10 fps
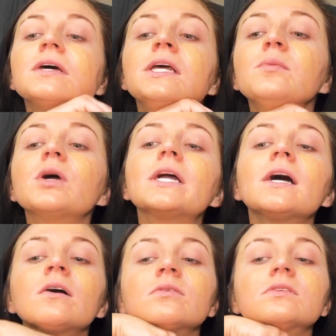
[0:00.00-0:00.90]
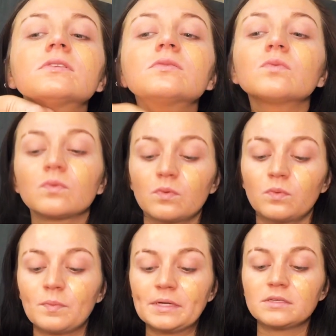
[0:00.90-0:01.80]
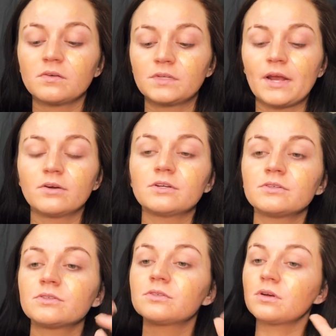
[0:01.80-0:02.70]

breakouts on my self-tanners,